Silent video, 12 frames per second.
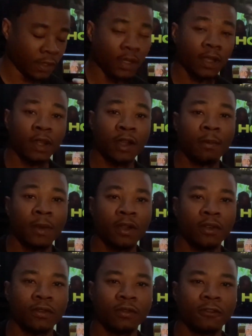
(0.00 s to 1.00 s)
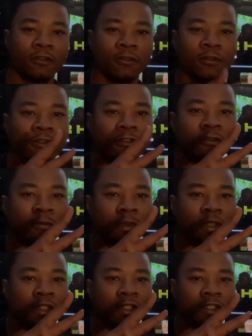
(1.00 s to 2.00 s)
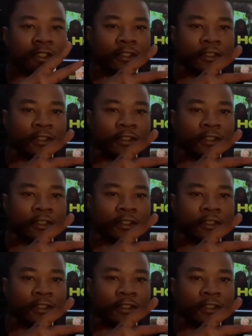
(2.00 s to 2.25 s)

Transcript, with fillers: And I'm out. Peace.